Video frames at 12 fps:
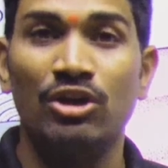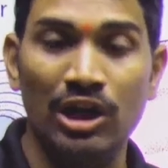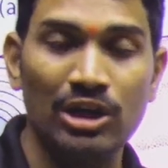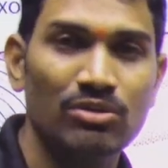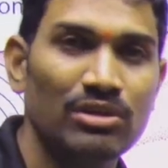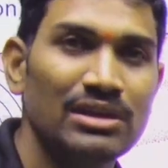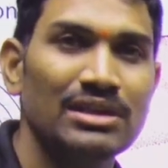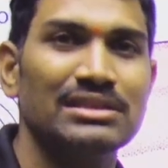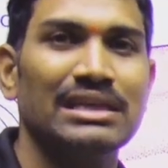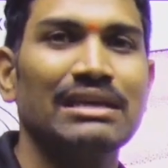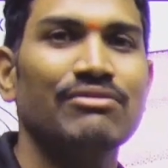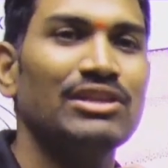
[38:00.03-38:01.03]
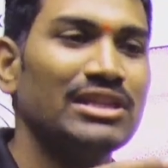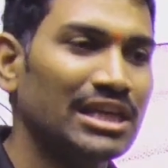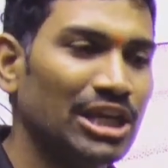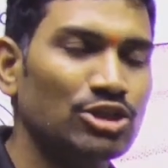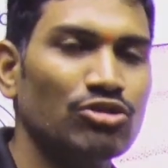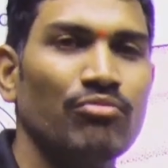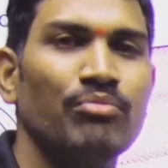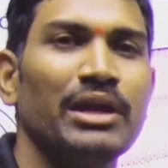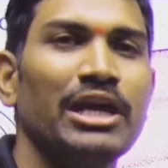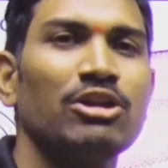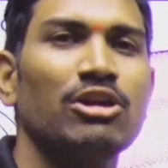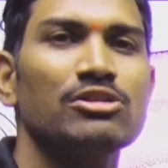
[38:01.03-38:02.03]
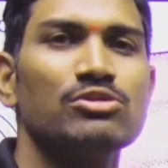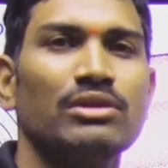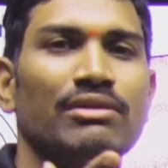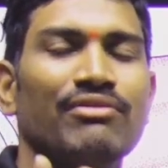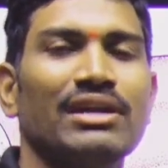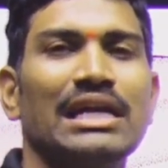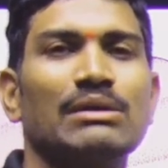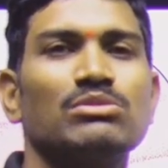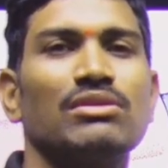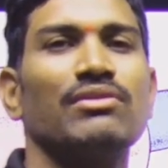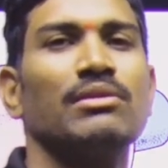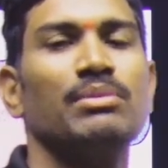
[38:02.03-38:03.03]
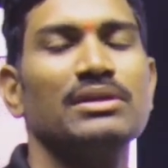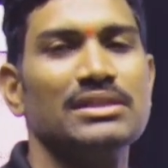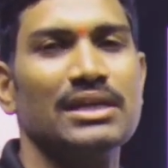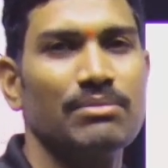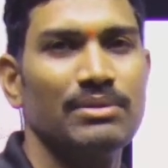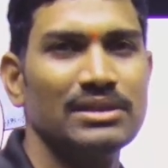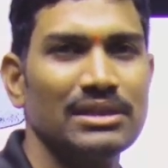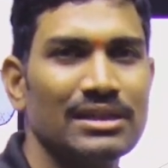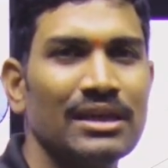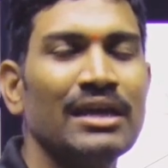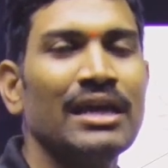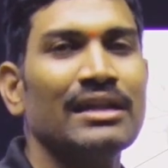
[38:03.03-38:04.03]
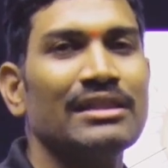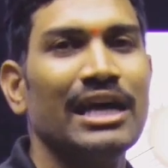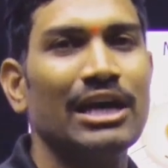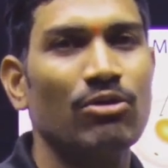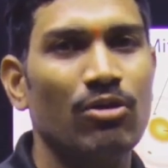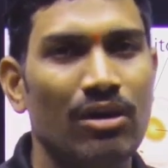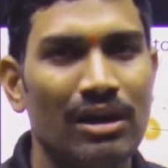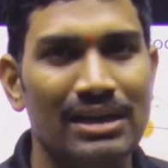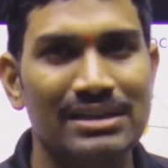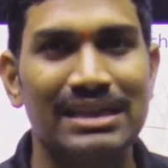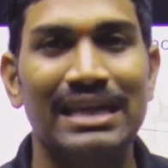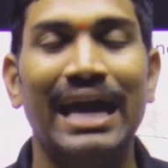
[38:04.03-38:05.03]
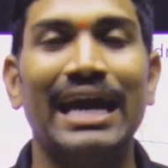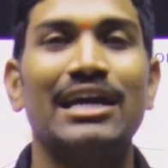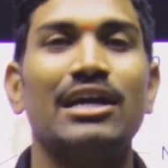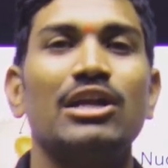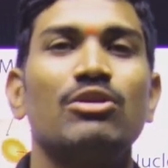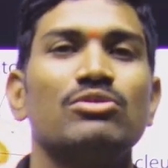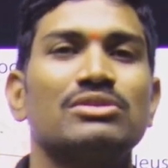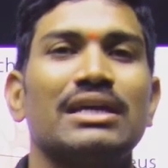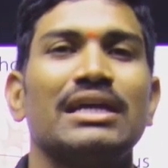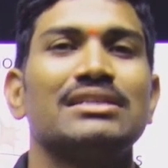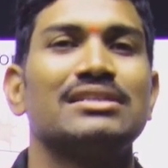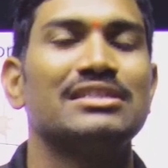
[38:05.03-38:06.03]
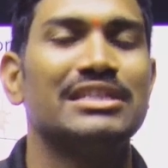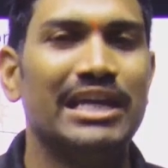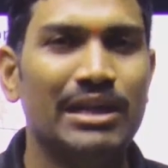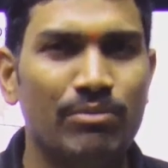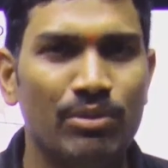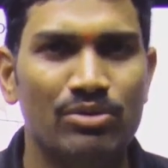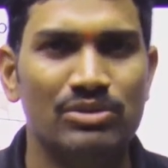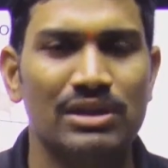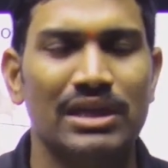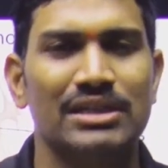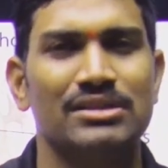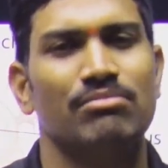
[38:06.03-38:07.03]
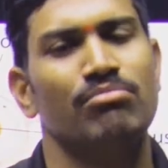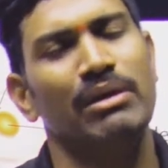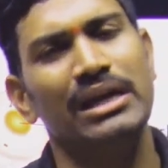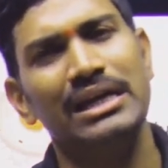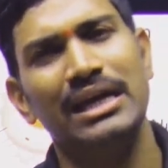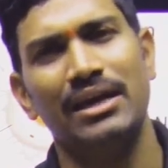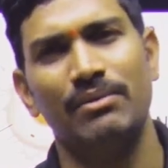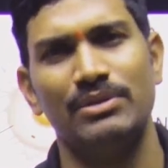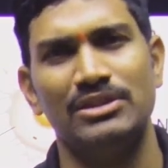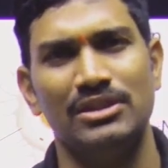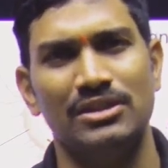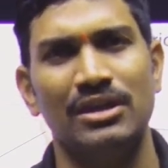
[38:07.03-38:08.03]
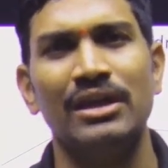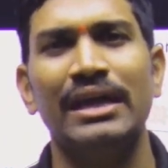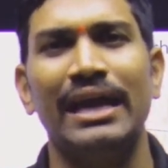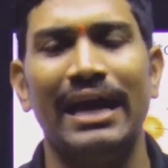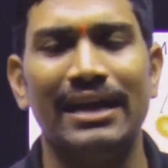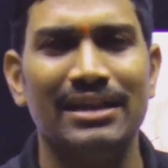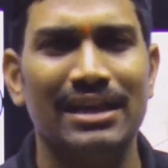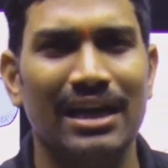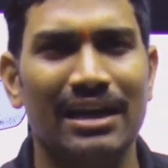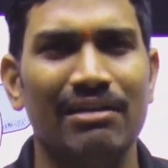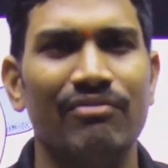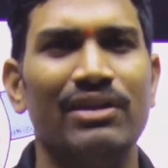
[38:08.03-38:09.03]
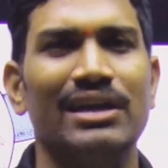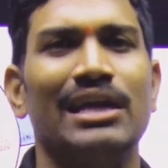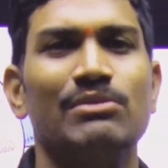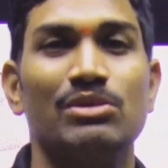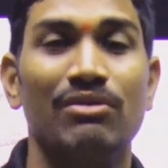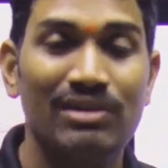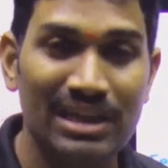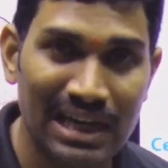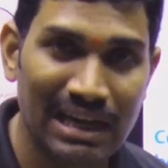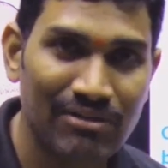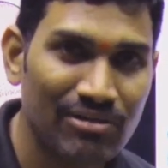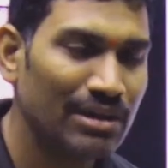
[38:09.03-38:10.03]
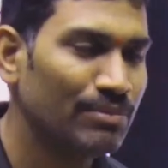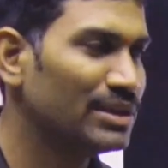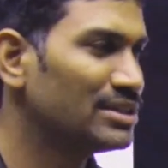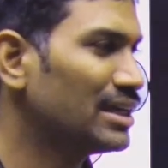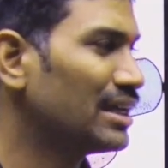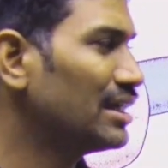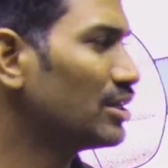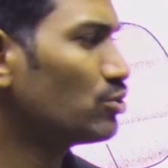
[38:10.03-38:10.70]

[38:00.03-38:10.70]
Not only this, even in the case of brain also different types of lipids are present. They are called as gangliosides, cerebrosides, many are present. And there are different types of derived lipids are there.